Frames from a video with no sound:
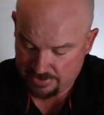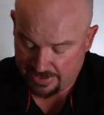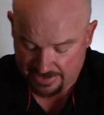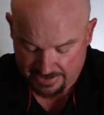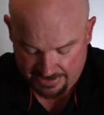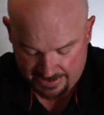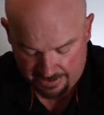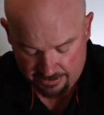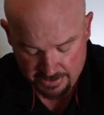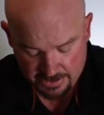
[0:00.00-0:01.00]
editing
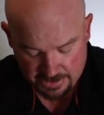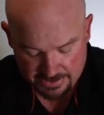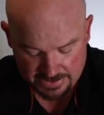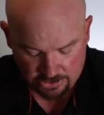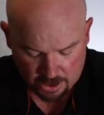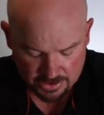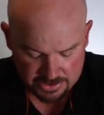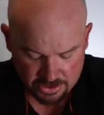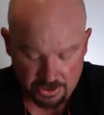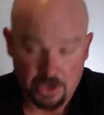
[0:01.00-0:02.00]
now. That light
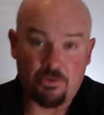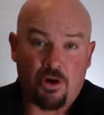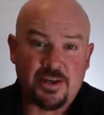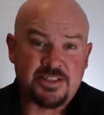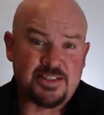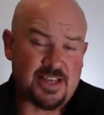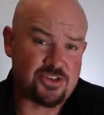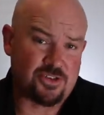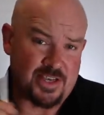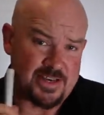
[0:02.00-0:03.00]
that's on the horizon is
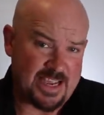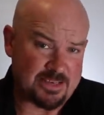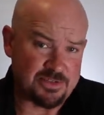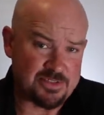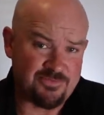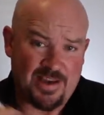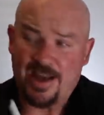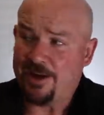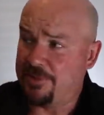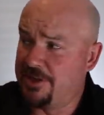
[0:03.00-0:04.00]
actually a neighbour's
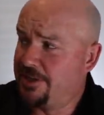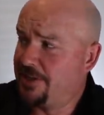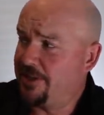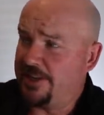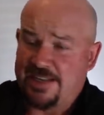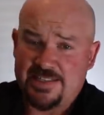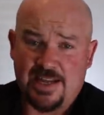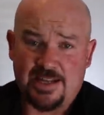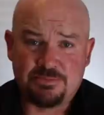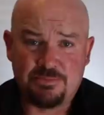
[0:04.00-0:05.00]
farm and he starts